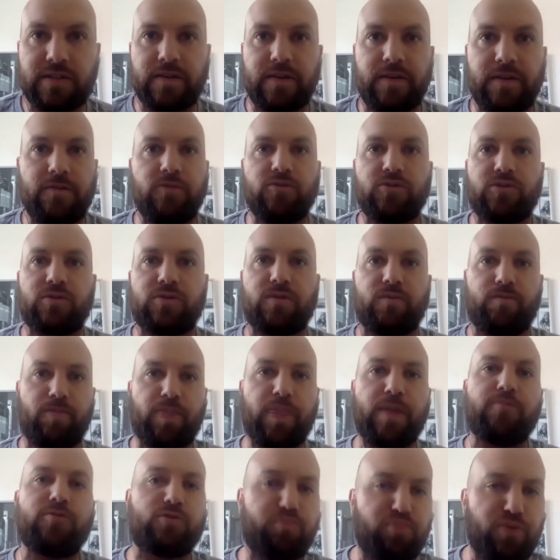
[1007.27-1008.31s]
It
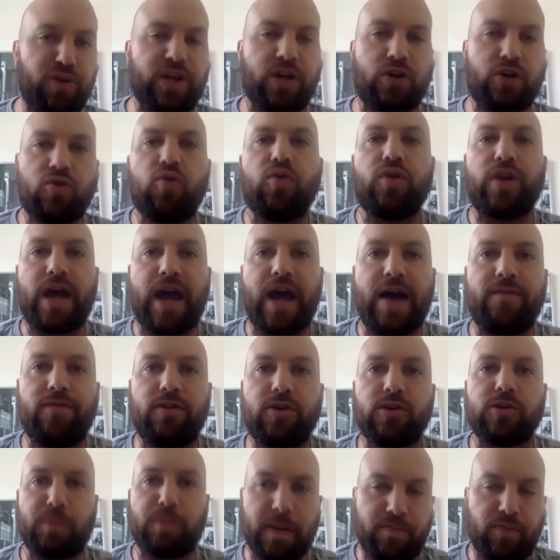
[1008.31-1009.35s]
was pretty cool to have
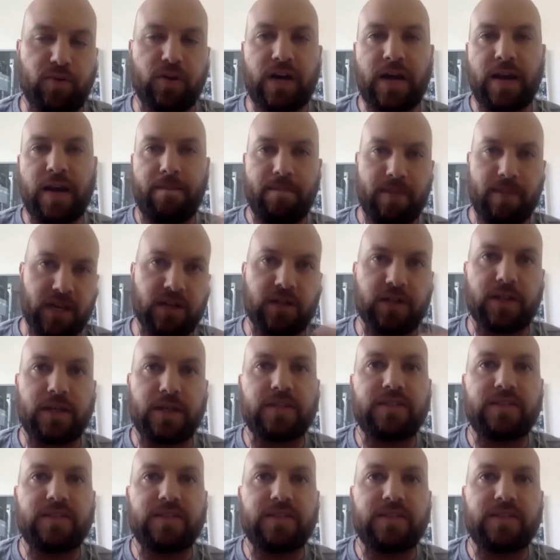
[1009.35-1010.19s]
those people kind of mingling.